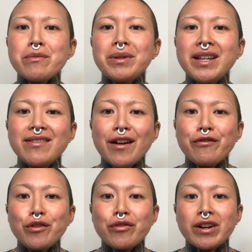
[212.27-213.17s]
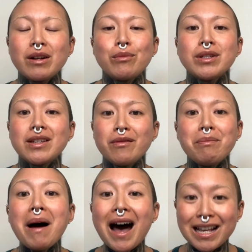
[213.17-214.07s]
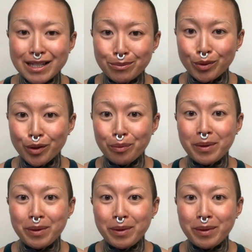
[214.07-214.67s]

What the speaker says: believed that food freedom was even possible,